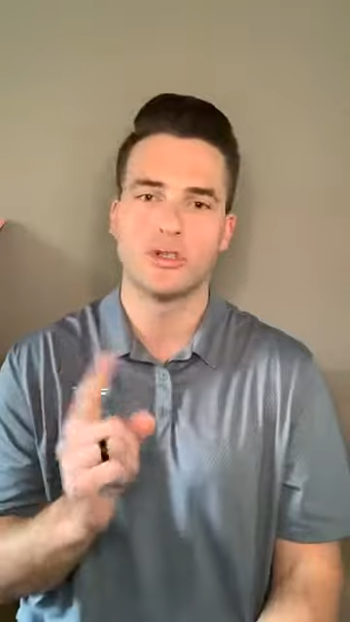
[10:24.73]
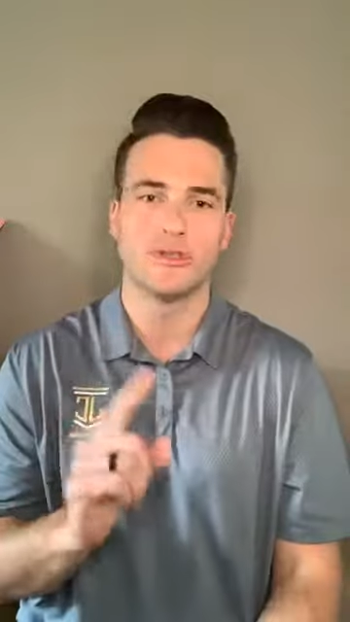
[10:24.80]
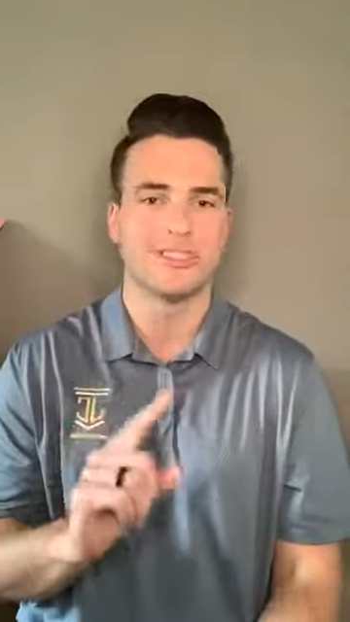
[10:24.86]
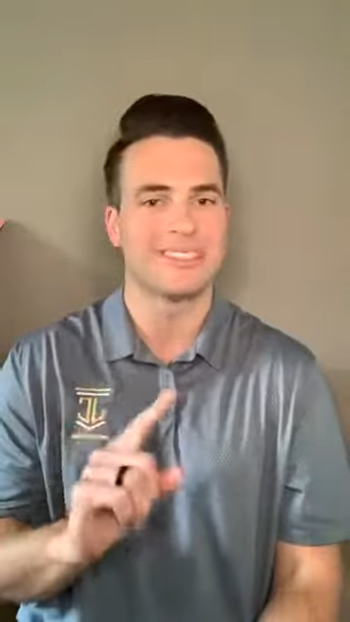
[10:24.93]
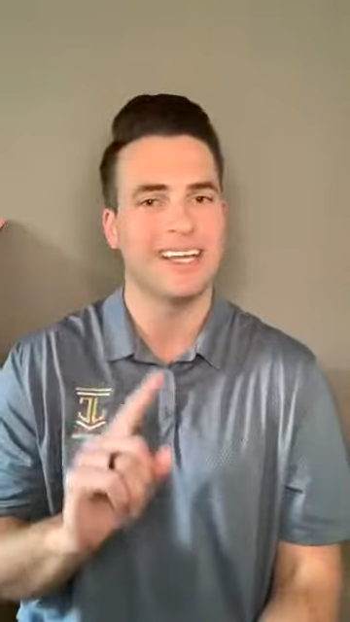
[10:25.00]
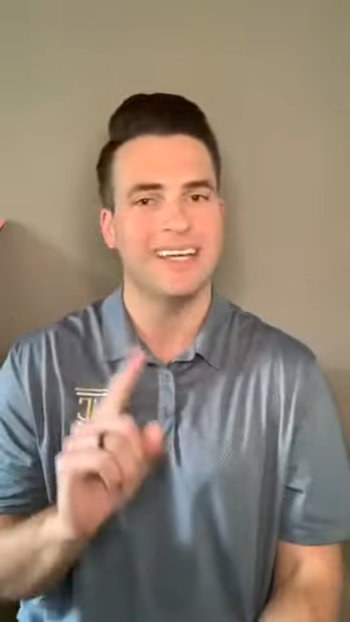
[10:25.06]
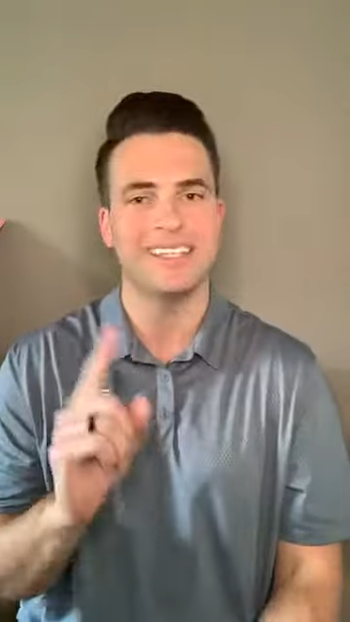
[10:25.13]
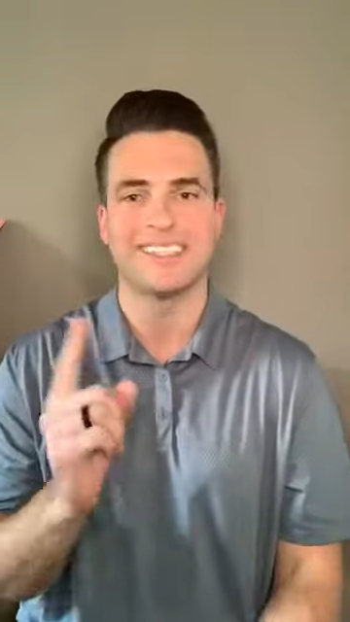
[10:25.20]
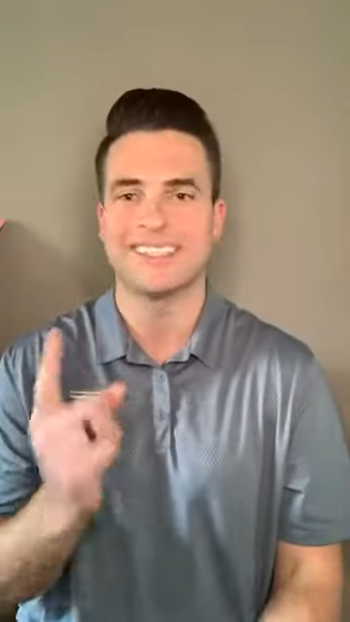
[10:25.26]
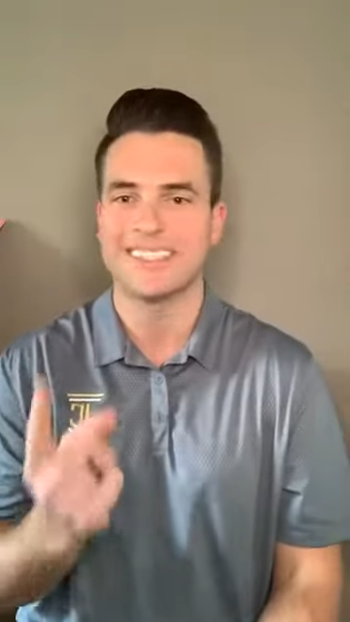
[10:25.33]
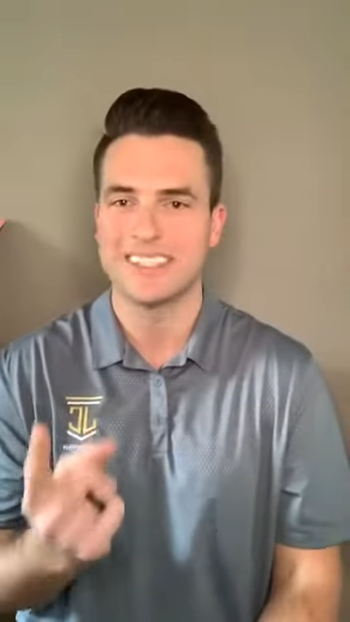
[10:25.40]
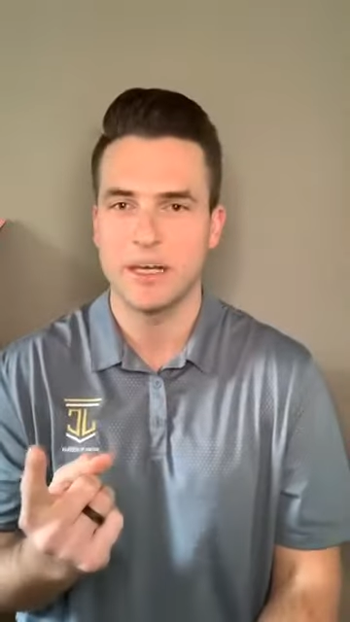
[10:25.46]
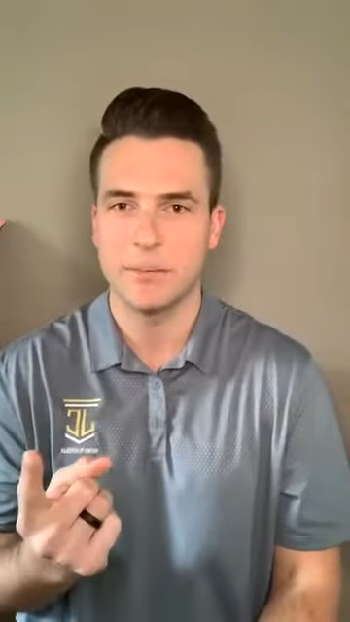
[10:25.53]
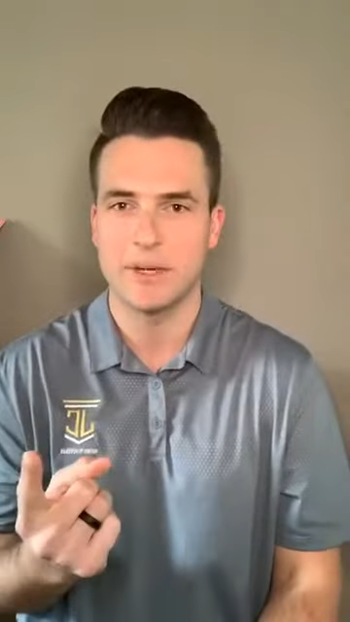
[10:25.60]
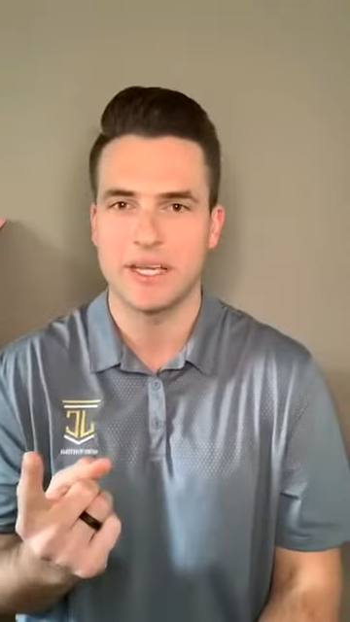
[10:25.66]
it's not a
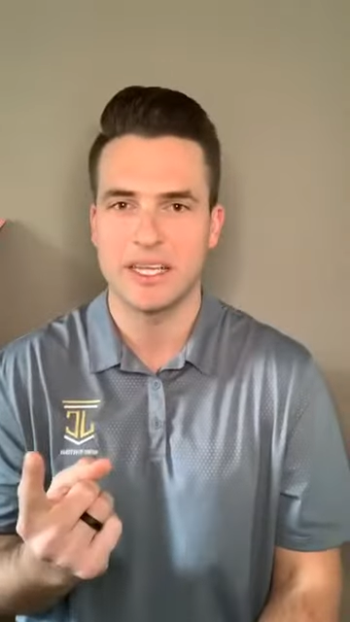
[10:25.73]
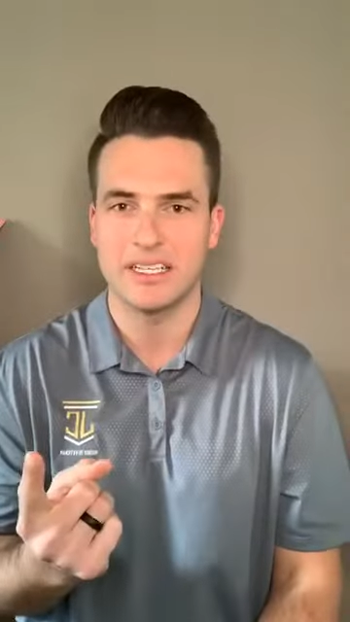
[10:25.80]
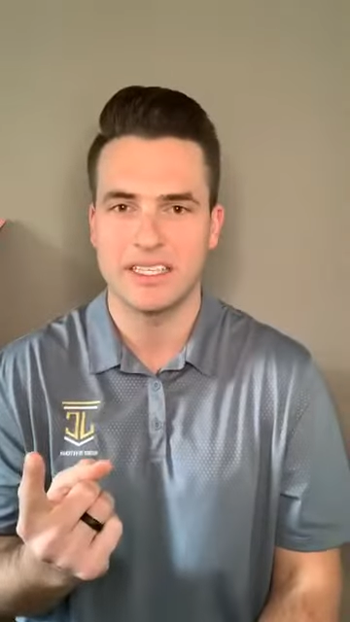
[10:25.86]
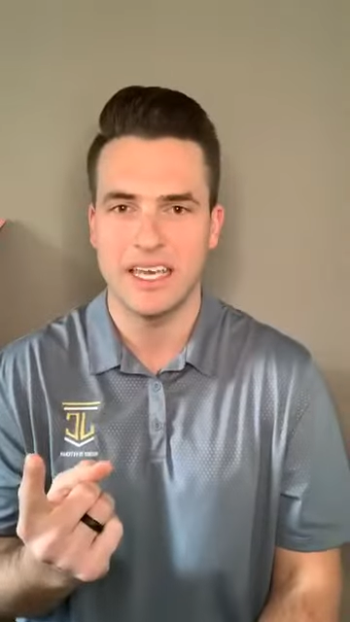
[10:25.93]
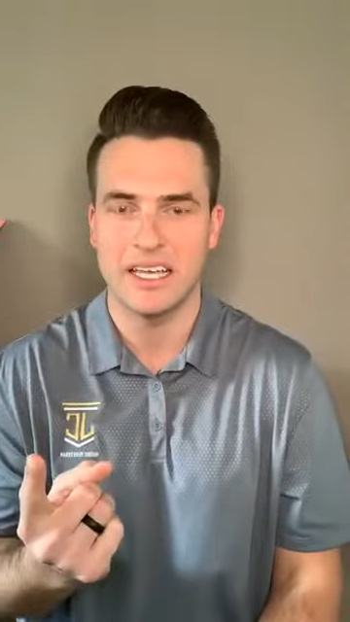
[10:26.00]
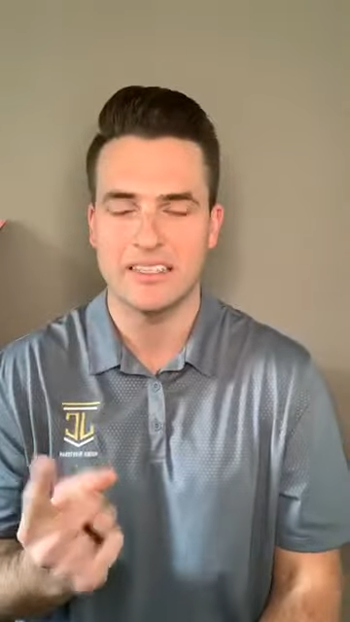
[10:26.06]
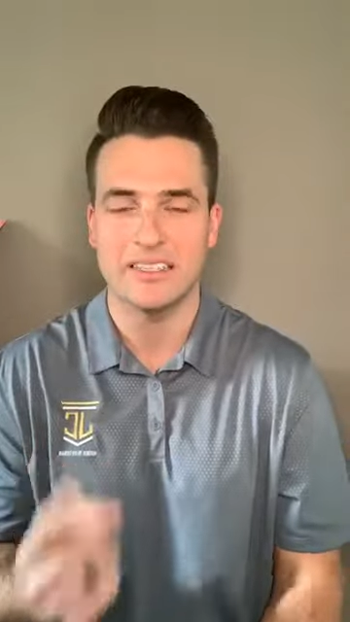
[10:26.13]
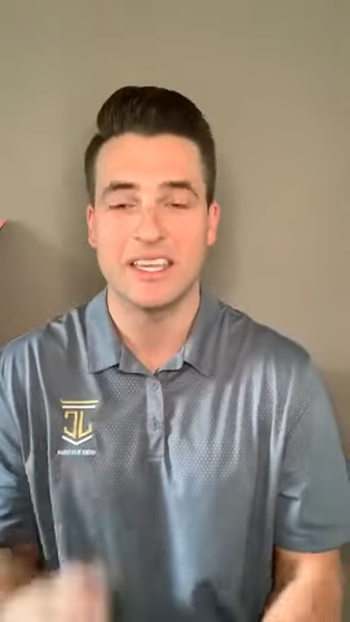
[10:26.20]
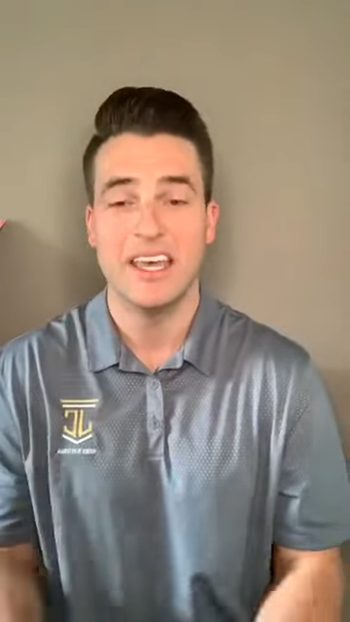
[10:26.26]
stomach test.